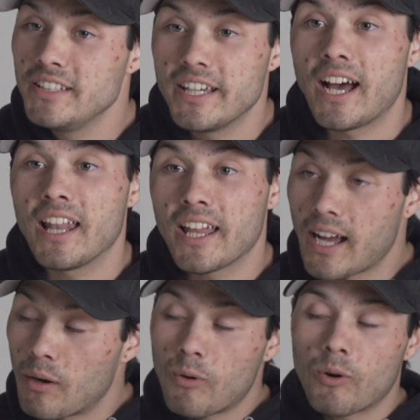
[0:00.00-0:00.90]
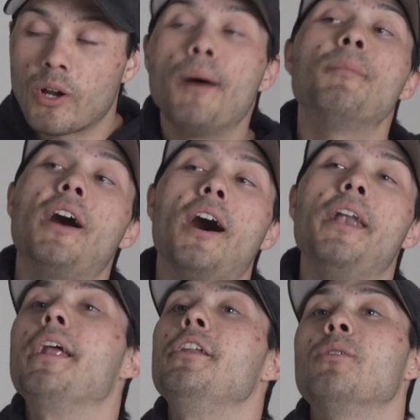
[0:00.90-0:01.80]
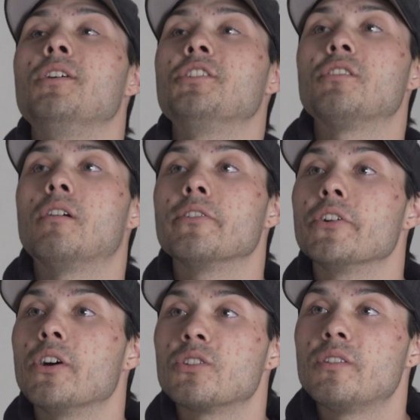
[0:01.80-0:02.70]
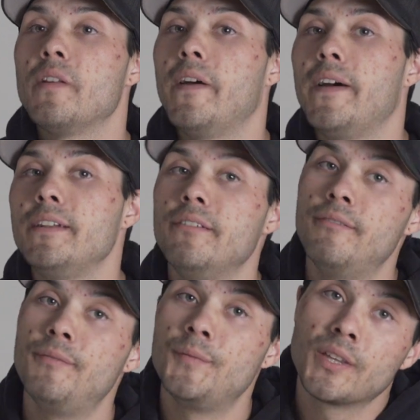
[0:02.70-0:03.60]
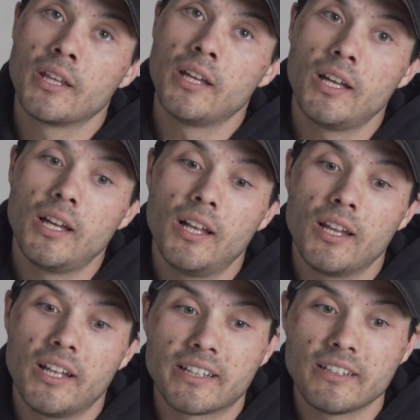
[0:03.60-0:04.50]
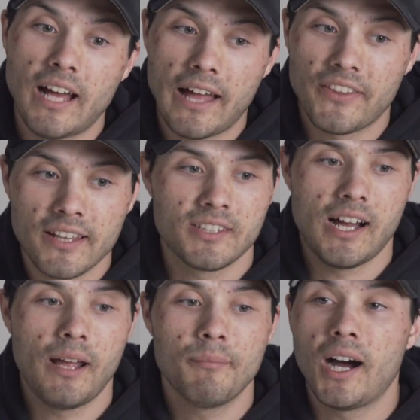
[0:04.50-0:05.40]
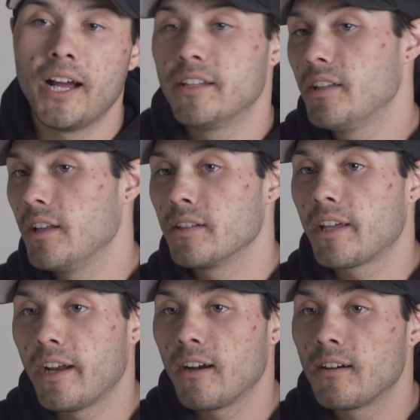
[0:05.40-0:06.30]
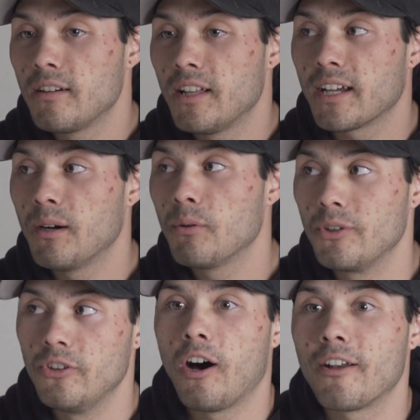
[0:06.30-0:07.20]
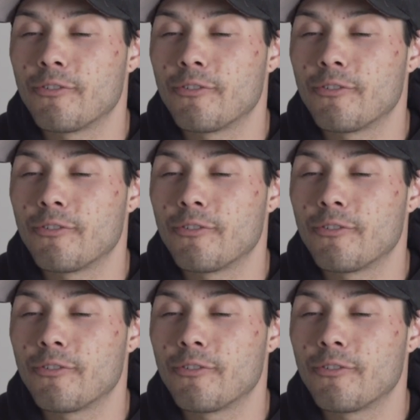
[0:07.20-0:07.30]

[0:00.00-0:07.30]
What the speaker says: Yeah, like I woke up and I knew I just overdosed, and like at that time I didn't care. Like I was not